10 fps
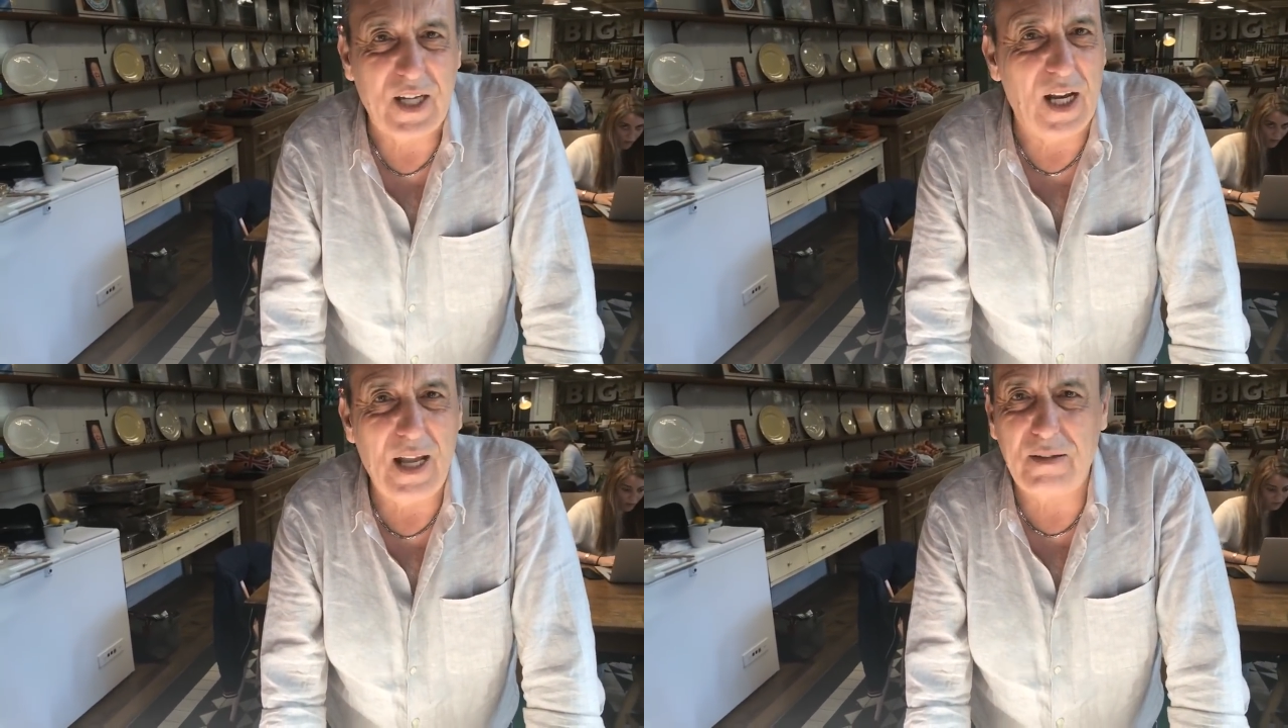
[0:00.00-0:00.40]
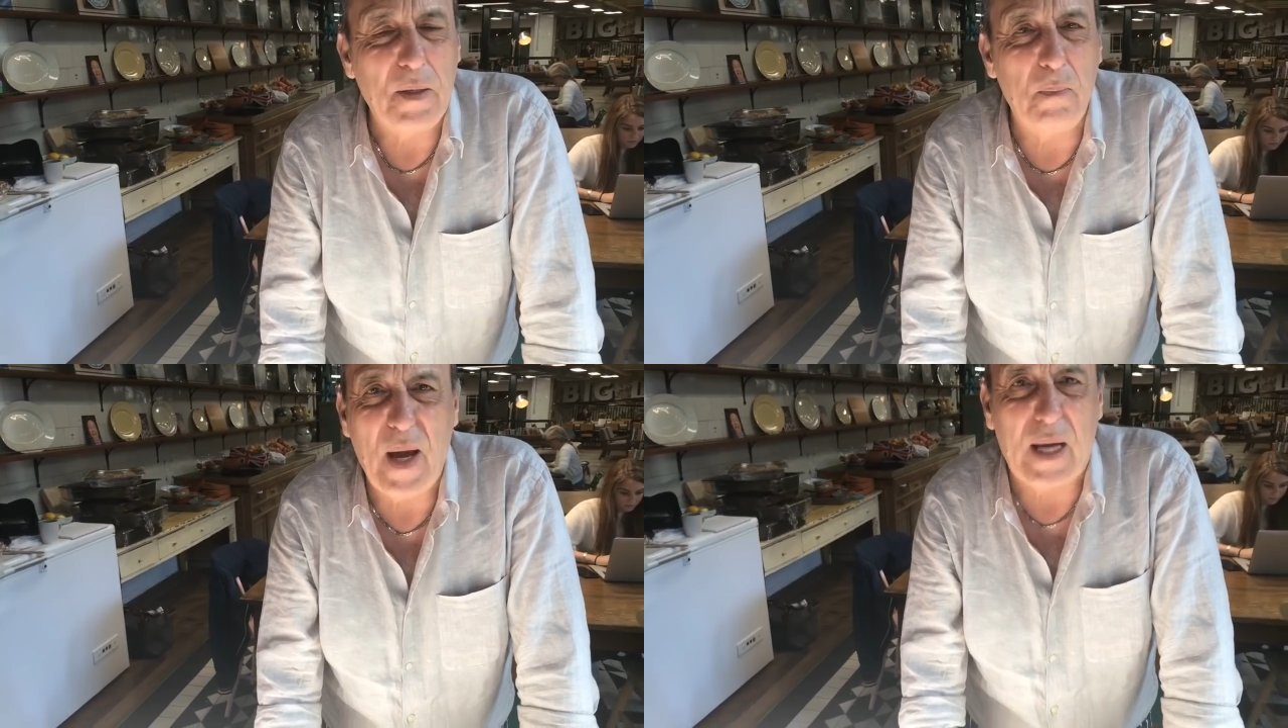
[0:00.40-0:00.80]
My
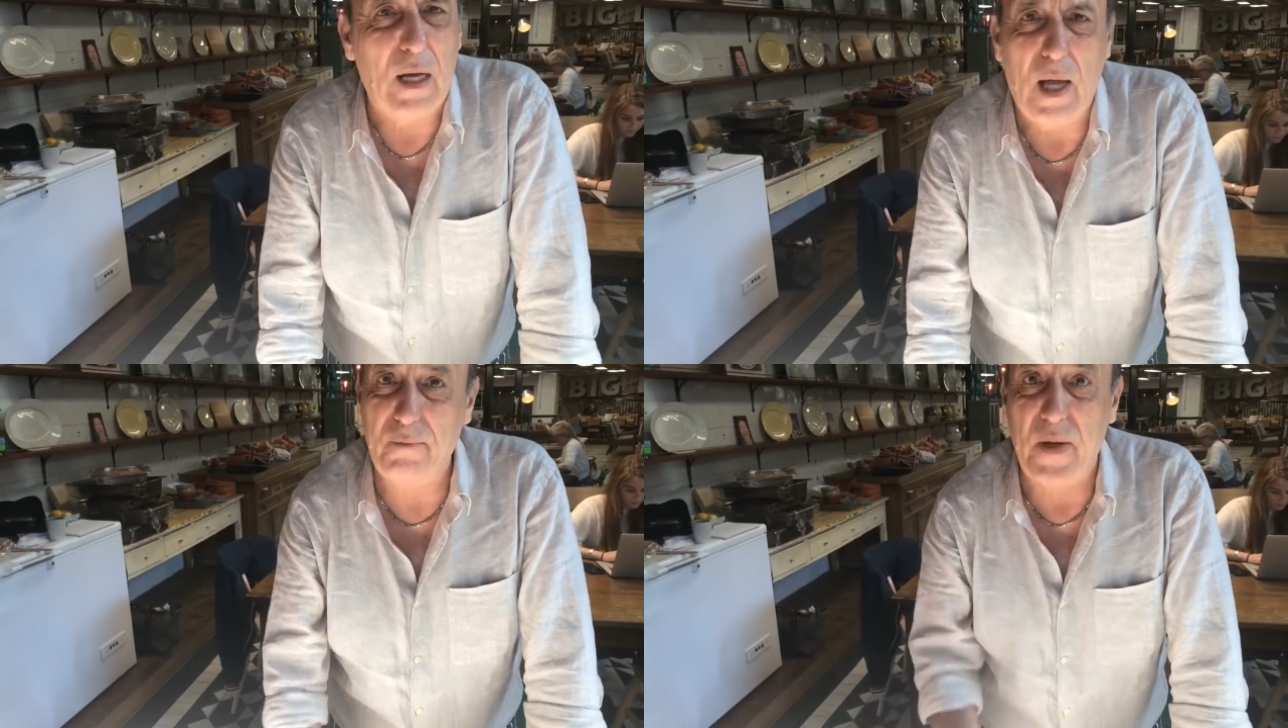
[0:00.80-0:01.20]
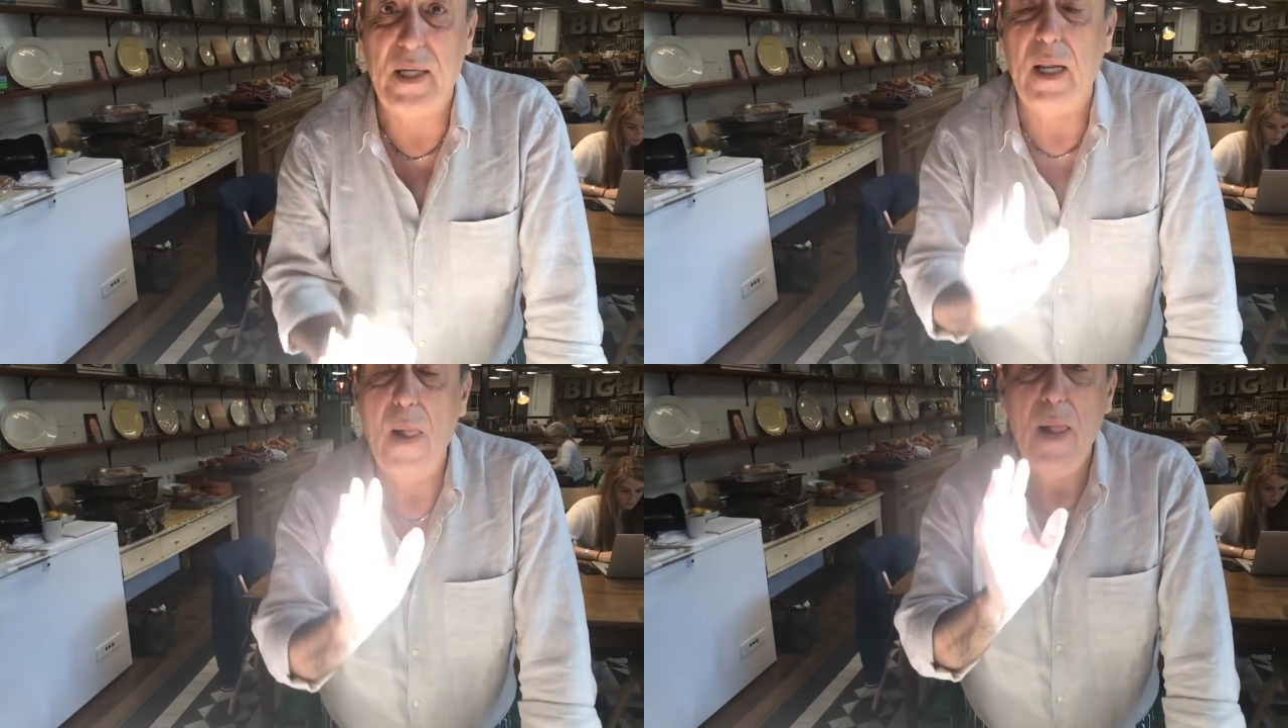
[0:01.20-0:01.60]
God, that
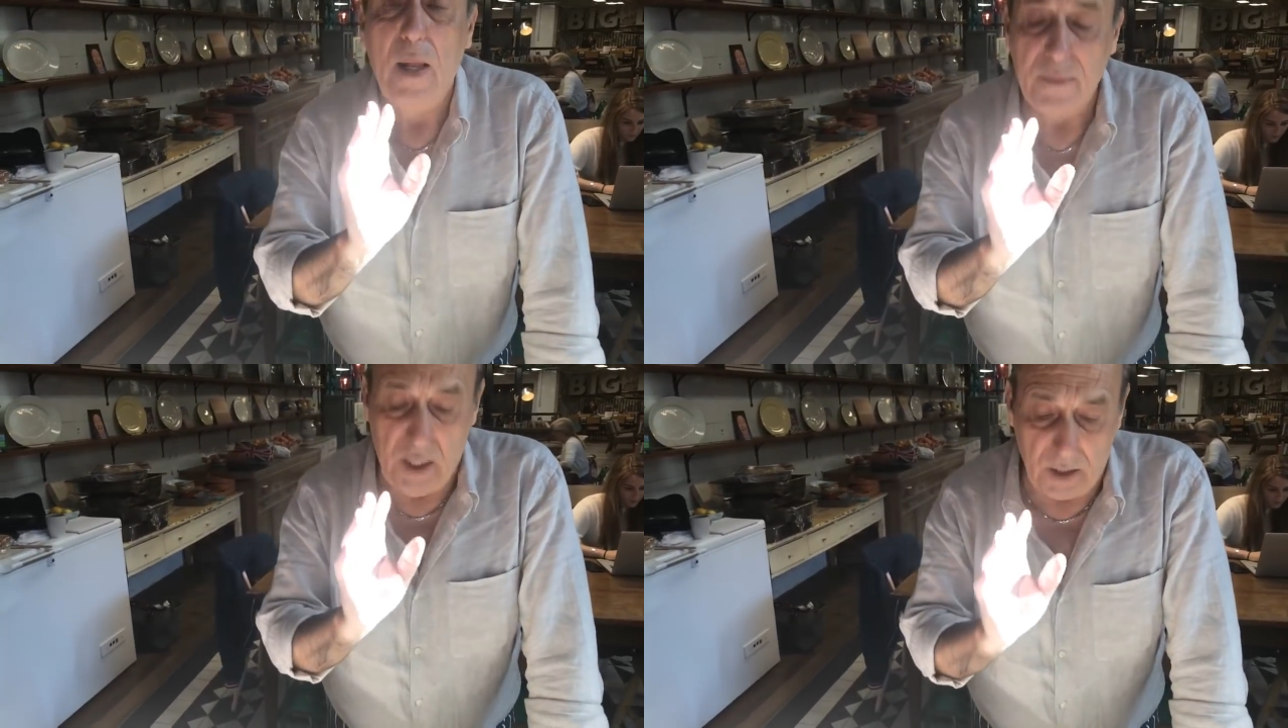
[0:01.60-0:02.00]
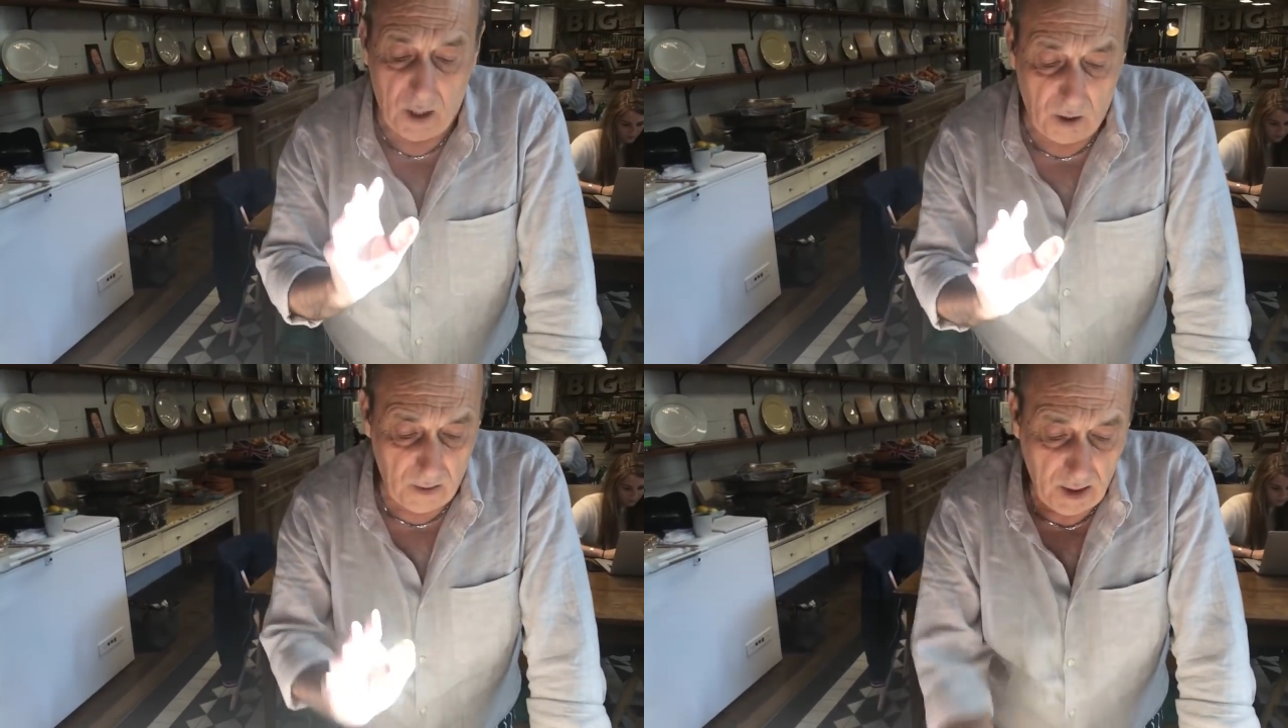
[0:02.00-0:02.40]
is really
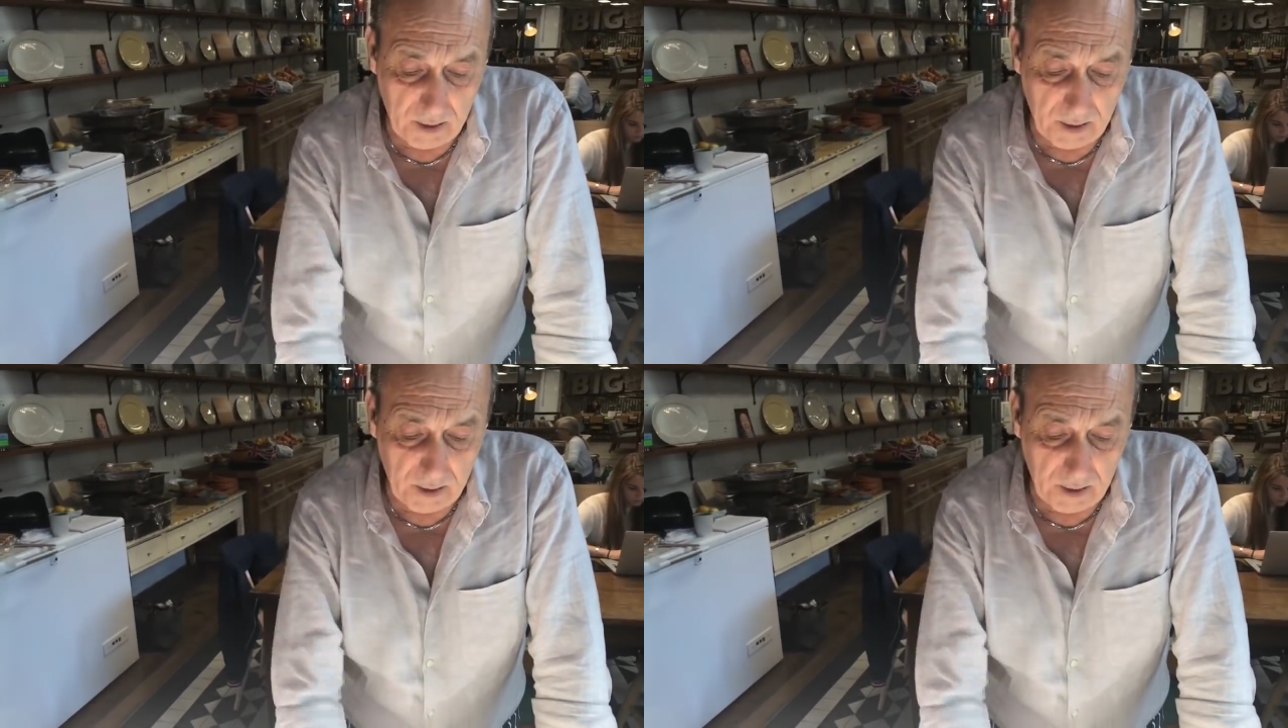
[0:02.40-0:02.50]
good.